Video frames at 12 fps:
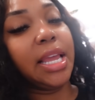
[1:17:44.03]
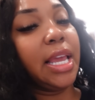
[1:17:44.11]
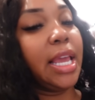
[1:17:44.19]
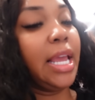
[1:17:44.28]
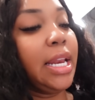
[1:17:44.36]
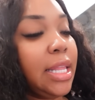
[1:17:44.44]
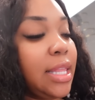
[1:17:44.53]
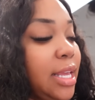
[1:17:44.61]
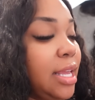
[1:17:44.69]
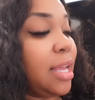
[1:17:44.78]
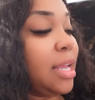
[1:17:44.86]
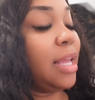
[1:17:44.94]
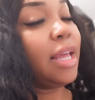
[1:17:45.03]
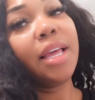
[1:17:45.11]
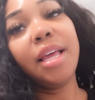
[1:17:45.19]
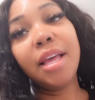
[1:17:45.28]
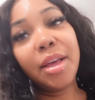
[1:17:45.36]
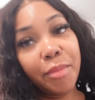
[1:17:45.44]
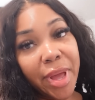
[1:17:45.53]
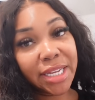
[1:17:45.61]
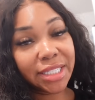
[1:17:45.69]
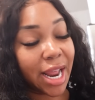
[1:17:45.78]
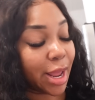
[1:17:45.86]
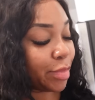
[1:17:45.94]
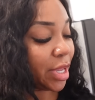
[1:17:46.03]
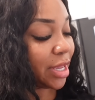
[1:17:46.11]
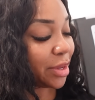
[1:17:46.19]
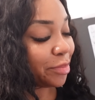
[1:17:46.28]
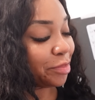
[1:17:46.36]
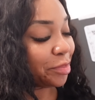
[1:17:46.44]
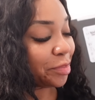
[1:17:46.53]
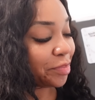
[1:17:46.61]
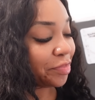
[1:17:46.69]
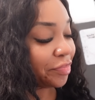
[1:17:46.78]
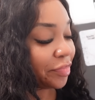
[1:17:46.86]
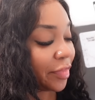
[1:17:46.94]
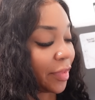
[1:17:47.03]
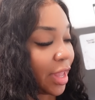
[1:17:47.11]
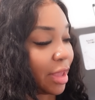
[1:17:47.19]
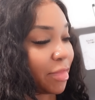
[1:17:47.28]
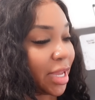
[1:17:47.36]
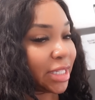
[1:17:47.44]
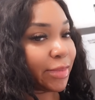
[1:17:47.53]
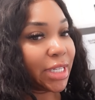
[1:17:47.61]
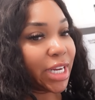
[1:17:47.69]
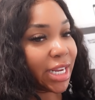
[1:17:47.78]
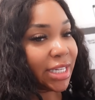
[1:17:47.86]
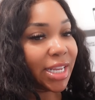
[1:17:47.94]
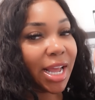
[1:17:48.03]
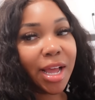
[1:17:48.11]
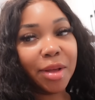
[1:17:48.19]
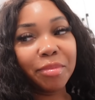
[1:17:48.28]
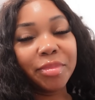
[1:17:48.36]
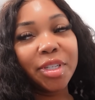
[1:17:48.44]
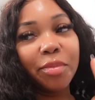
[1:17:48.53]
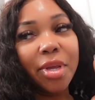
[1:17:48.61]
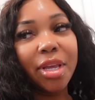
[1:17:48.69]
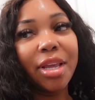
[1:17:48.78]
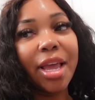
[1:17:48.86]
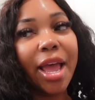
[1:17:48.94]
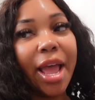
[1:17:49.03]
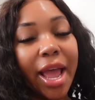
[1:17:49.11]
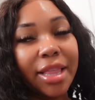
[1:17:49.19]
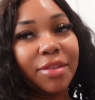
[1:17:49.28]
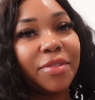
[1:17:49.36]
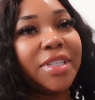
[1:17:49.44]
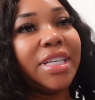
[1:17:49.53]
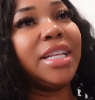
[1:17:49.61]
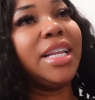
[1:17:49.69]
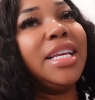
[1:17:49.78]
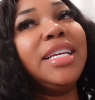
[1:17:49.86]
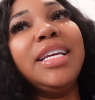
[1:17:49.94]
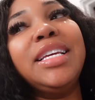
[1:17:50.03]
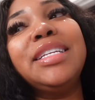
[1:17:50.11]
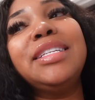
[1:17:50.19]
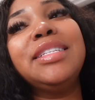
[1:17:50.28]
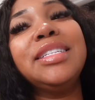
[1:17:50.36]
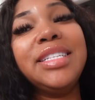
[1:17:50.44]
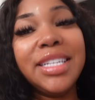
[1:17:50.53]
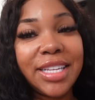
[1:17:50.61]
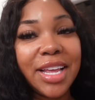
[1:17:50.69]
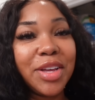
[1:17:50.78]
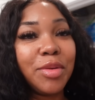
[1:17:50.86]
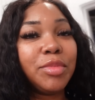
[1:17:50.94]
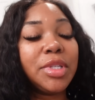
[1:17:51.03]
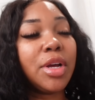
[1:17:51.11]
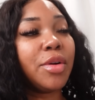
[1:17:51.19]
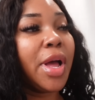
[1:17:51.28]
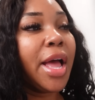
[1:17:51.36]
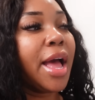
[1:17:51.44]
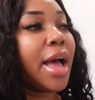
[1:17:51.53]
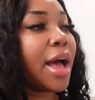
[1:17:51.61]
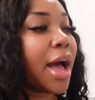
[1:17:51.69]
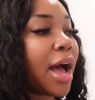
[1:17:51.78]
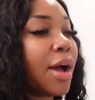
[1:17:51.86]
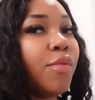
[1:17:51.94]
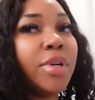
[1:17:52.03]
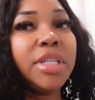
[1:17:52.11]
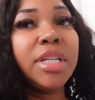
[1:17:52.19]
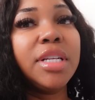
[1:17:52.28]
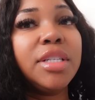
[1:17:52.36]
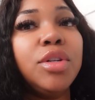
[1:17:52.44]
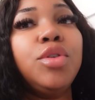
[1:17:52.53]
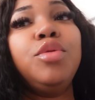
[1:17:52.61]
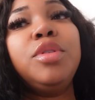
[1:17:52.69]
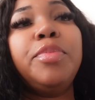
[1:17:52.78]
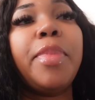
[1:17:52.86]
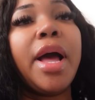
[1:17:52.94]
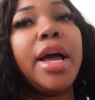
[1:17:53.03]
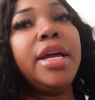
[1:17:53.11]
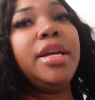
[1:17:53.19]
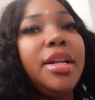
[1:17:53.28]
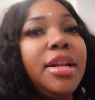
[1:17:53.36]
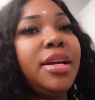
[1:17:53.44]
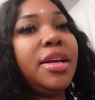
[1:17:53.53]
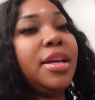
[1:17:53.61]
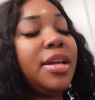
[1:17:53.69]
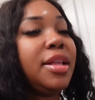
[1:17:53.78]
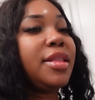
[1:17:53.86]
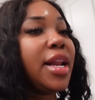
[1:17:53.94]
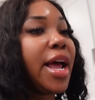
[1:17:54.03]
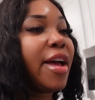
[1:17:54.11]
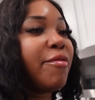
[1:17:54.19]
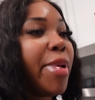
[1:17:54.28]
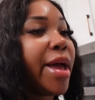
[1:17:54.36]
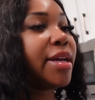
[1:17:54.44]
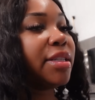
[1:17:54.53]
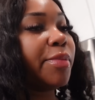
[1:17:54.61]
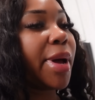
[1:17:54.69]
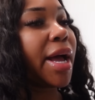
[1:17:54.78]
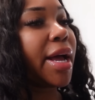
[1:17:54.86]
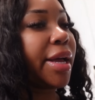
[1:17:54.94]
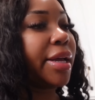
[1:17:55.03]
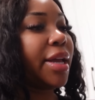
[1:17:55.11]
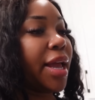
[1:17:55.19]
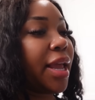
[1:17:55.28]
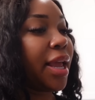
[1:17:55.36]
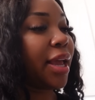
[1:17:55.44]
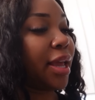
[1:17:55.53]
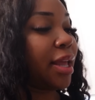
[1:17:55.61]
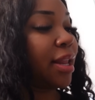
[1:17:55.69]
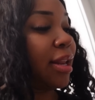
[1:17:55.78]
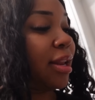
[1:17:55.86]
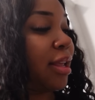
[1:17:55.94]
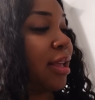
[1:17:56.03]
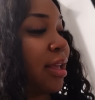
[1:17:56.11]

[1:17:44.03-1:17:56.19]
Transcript: eat anything past 9 p.m. Because my check-in time to be at the facility is 6 a.m. So I went to this new spot that I have passed by and